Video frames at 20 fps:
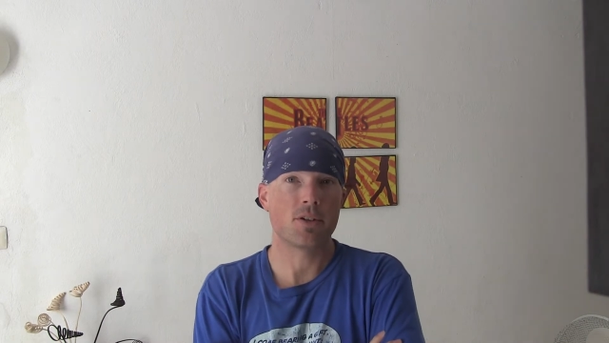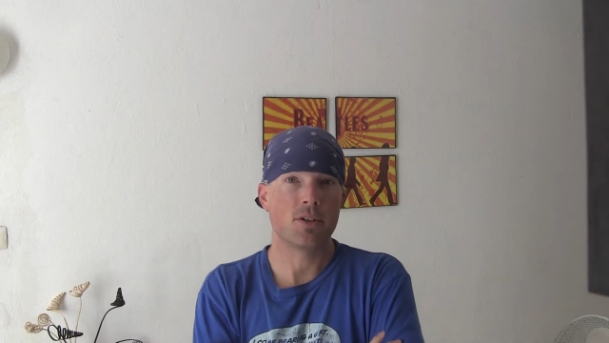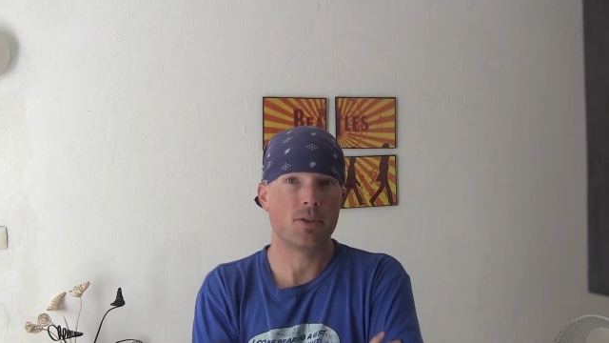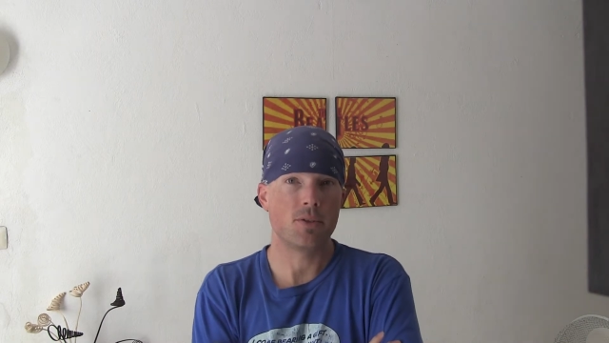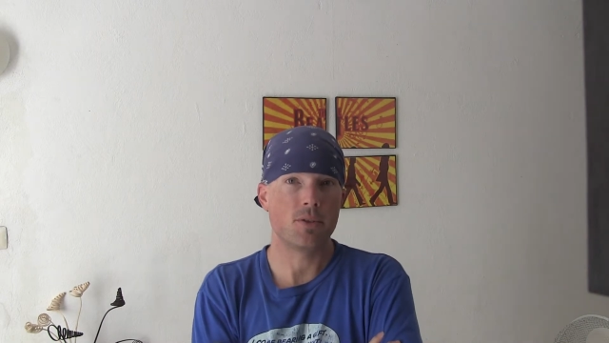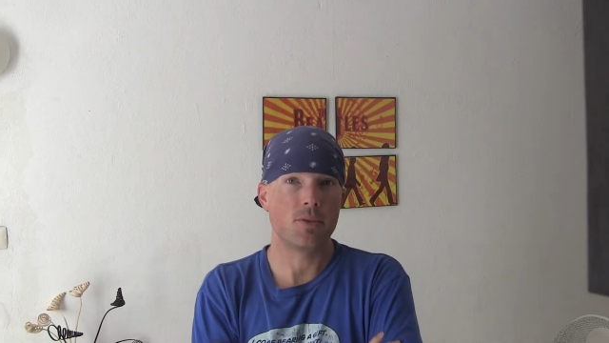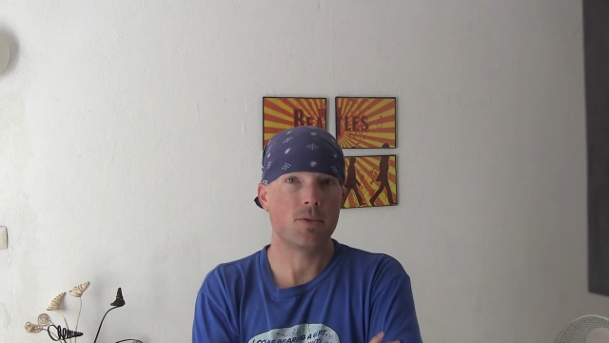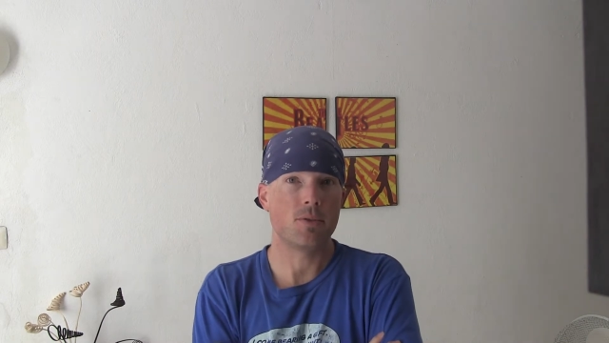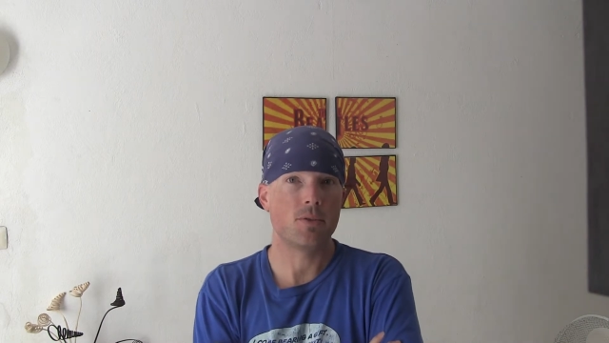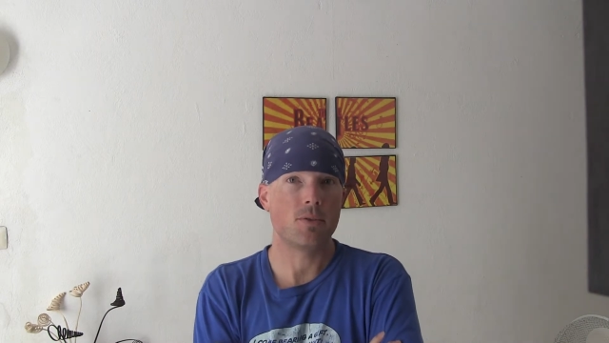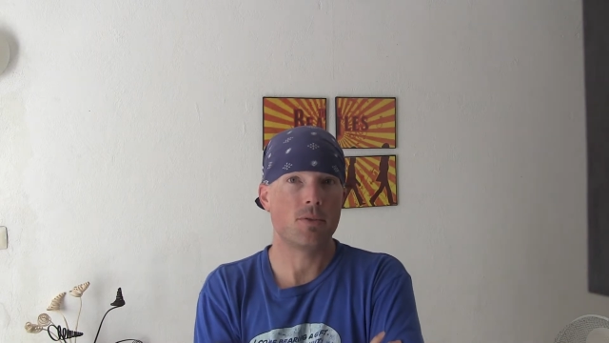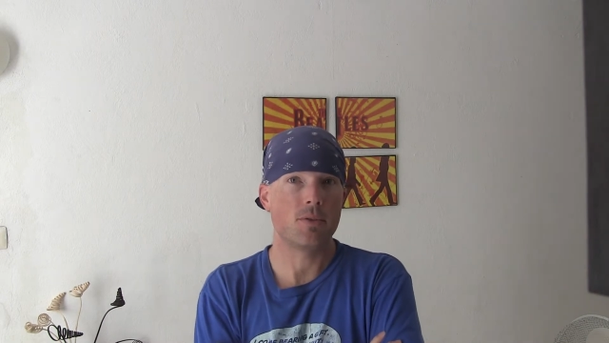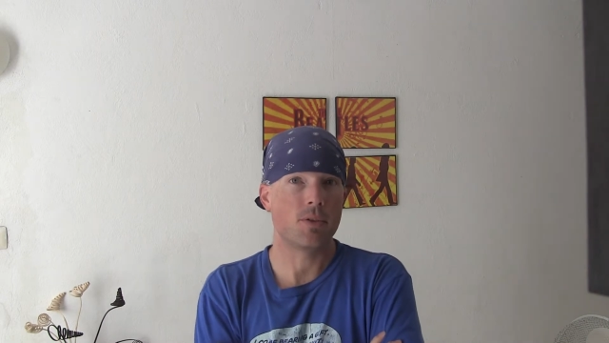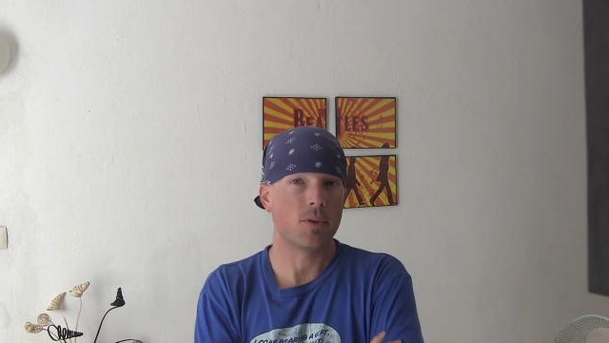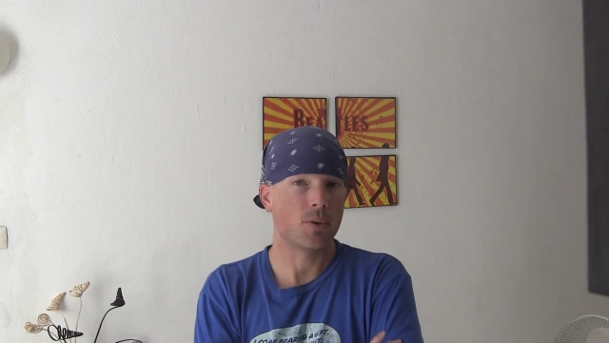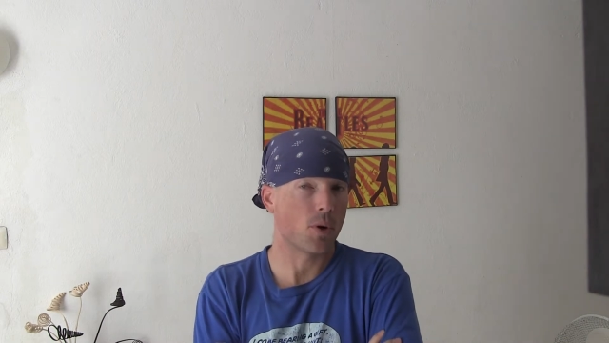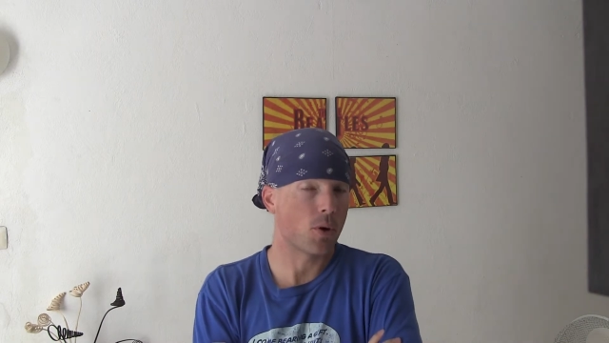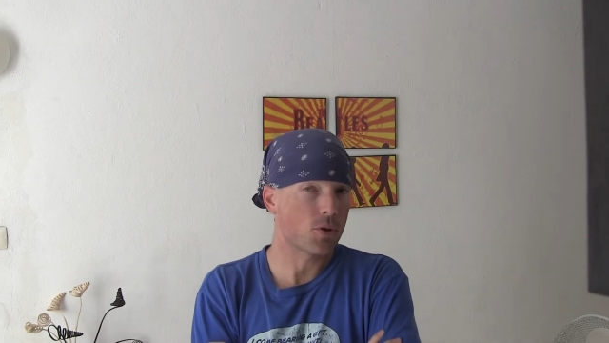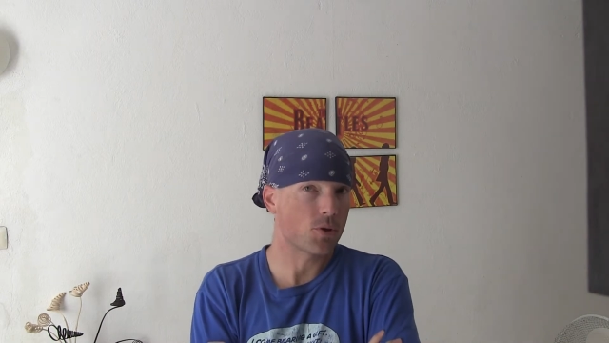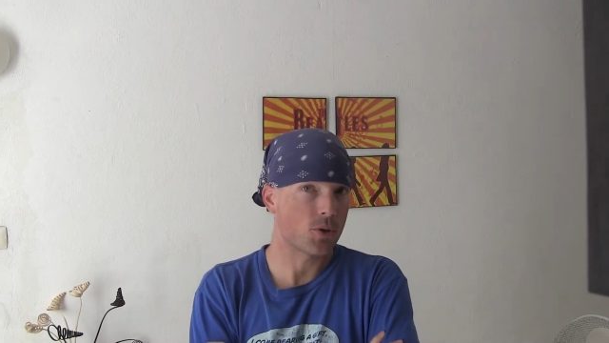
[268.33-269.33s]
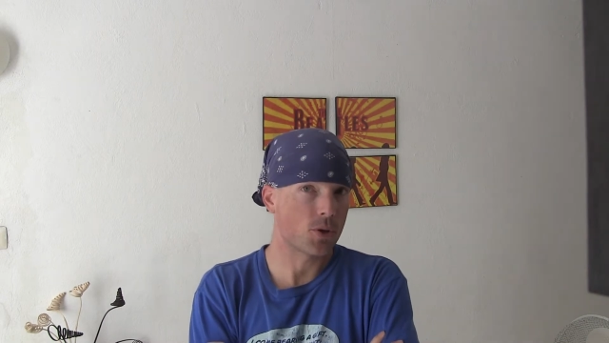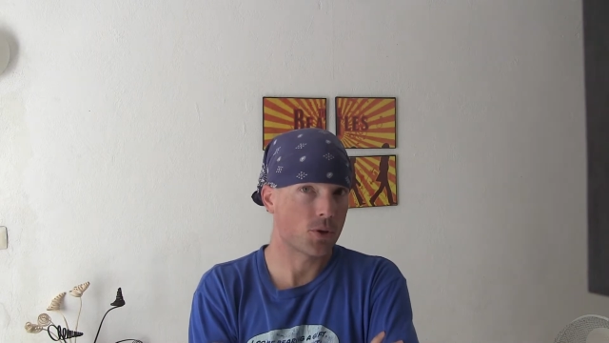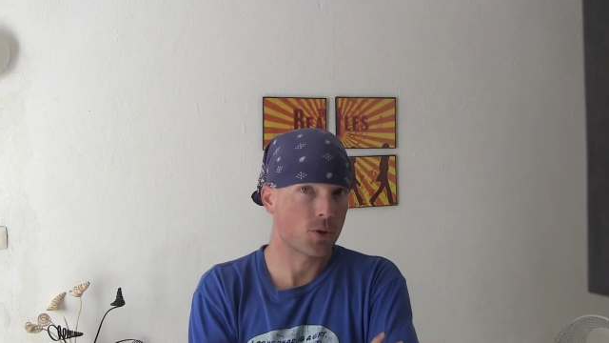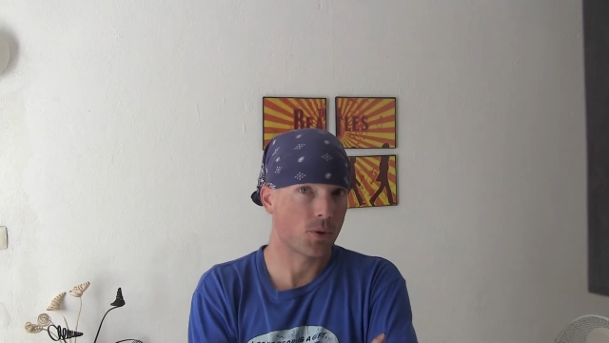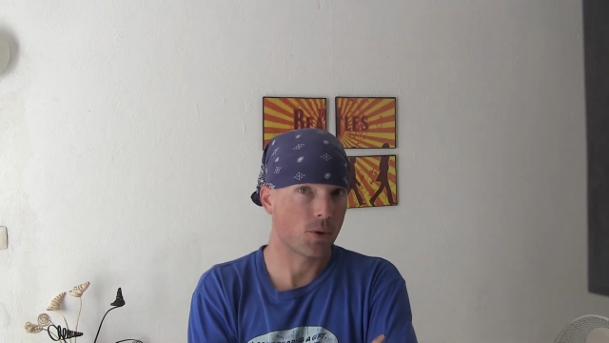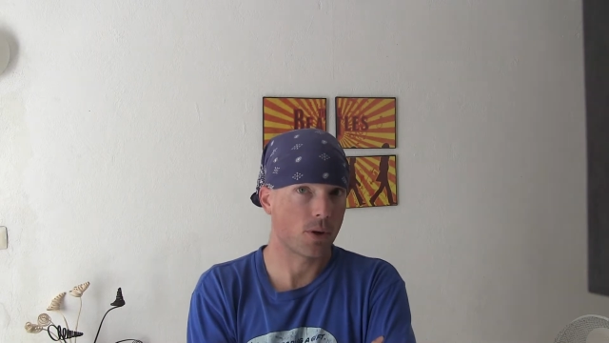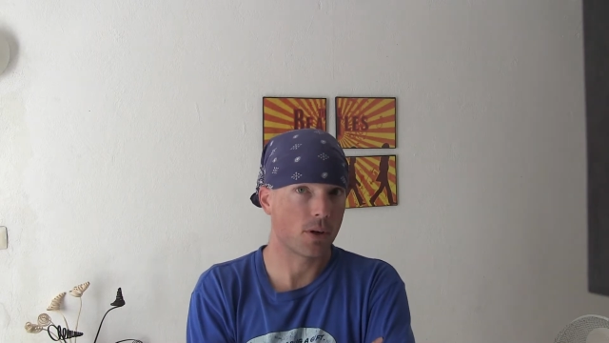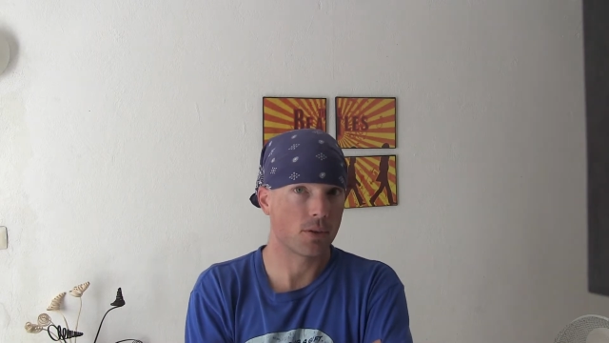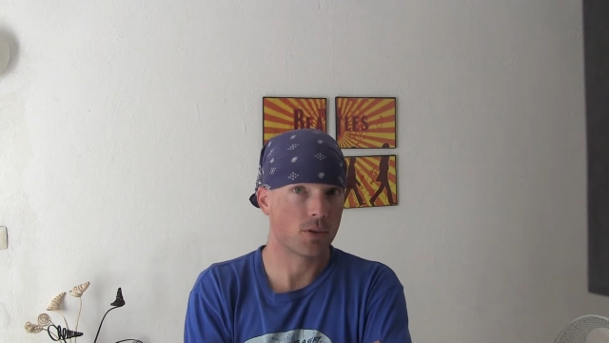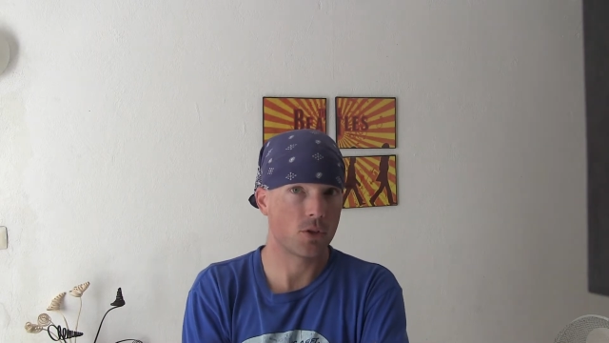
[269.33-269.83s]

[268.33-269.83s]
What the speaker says: to the grocery store,